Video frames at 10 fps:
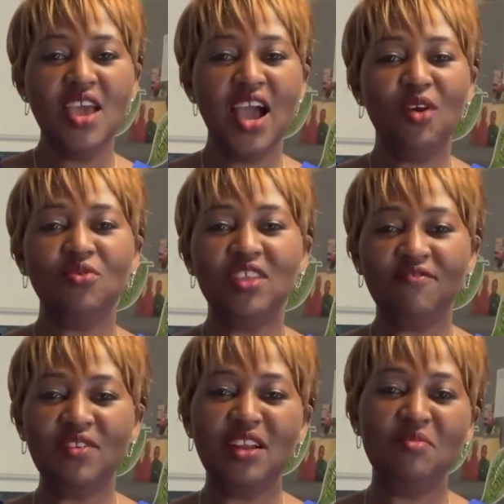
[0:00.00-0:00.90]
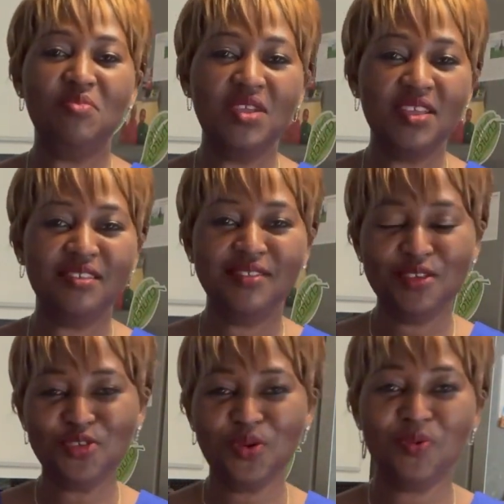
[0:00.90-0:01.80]
and we'll definitely bring the
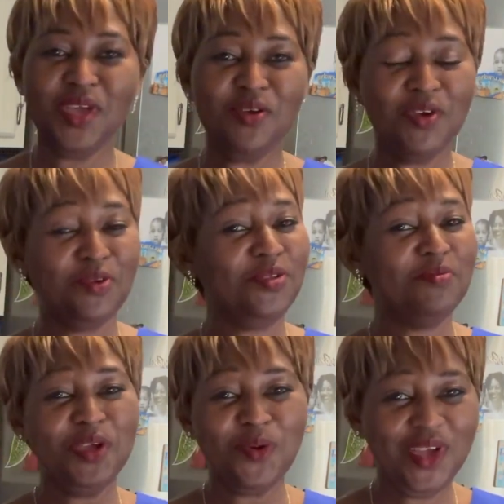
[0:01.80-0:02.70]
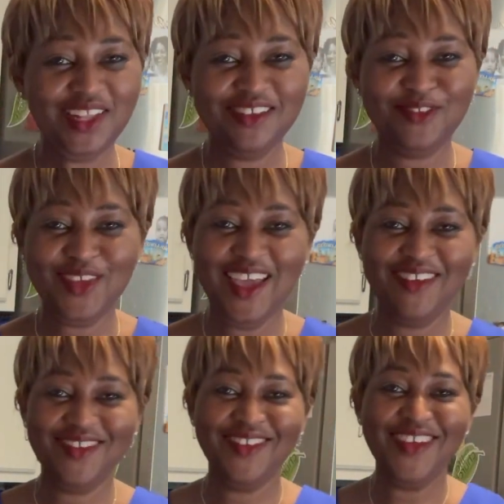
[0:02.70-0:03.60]
dish your way. We're going to be cooking it
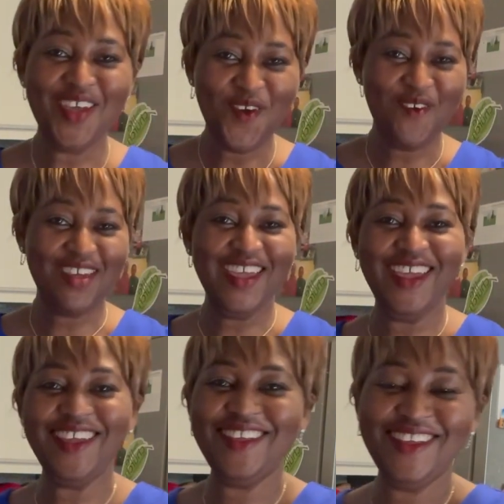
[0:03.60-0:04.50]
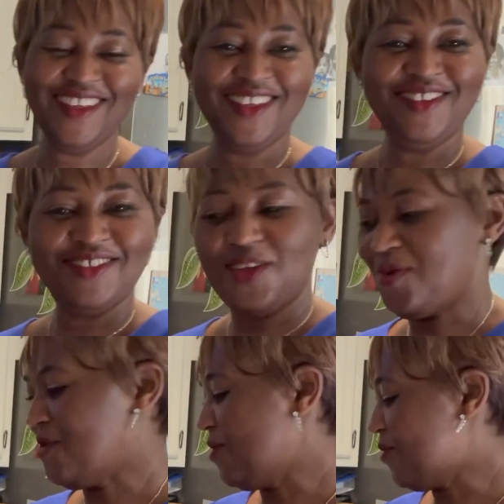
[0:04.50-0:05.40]
together, okay? So
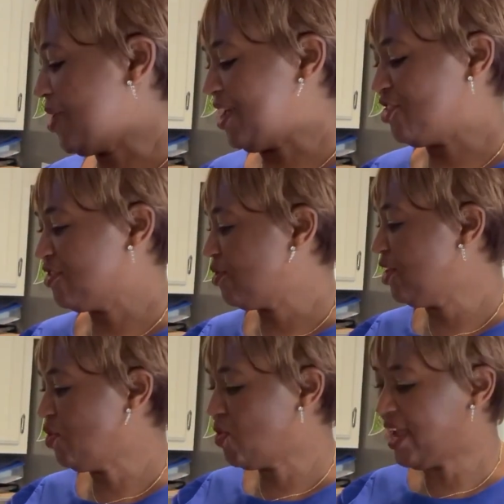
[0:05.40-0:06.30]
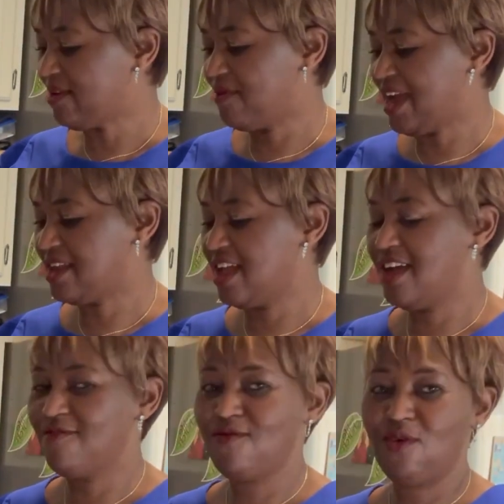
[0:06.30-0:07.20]
we are just going to wait right
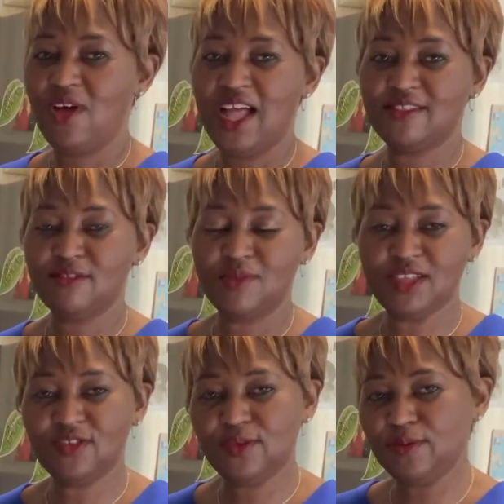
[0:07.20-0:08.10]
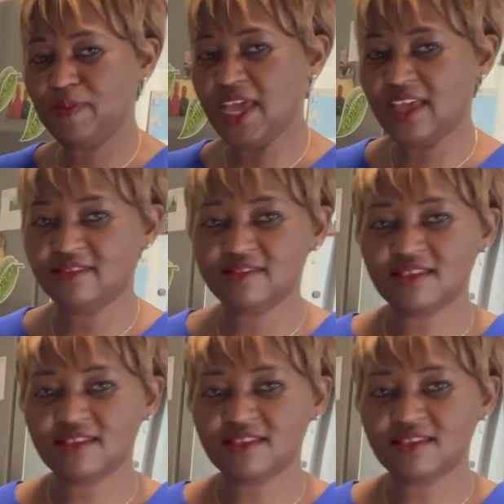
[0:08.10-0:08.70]
now for our tomato paste